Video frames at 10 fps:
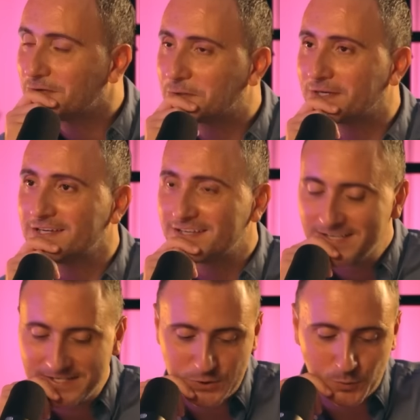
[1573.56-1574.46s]
Okay.
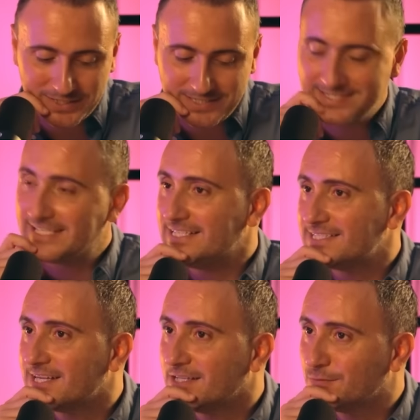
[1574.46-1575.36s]
So what does the E
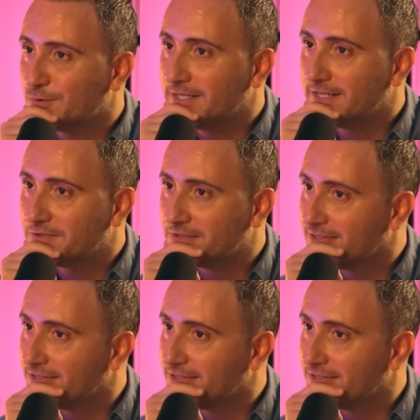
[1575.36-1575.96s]
stand for now?